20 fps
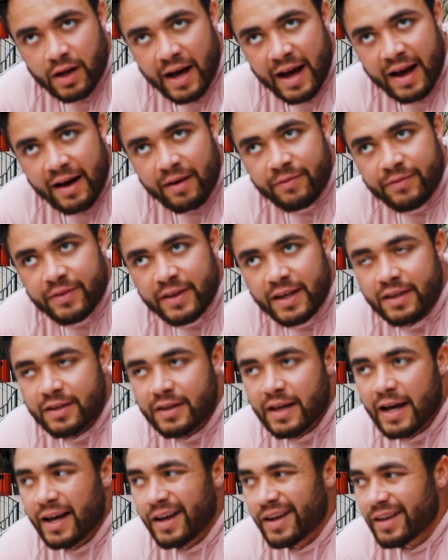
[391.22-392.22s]
Have
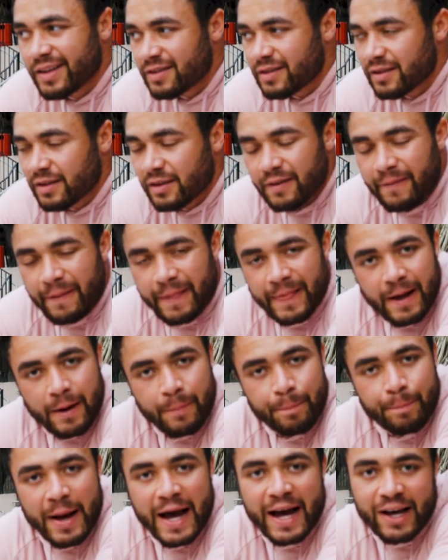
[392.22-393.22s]
this as a
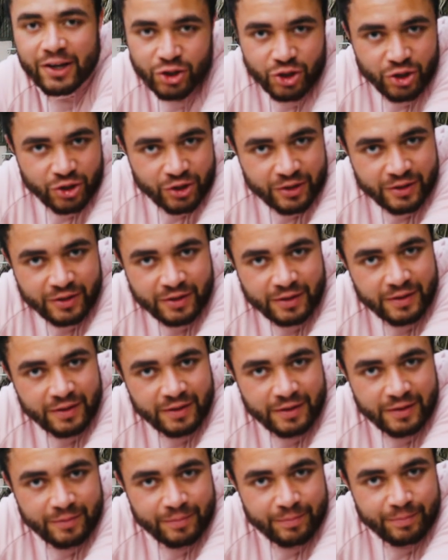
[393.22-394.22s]
passion
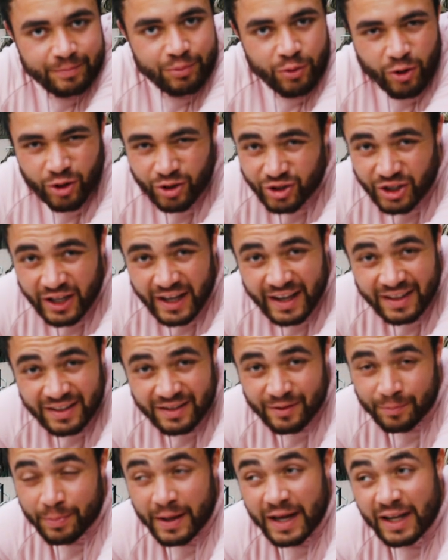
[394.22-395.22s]
project,
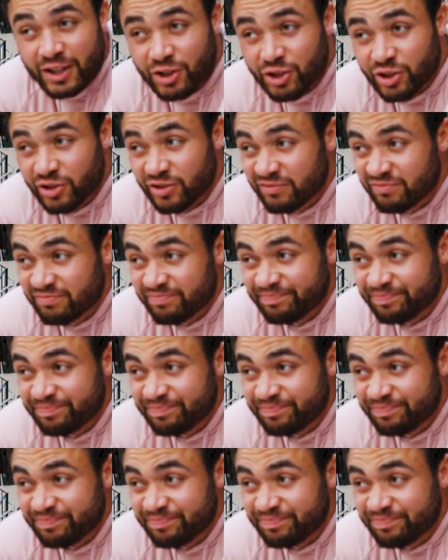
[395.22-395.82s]
a passion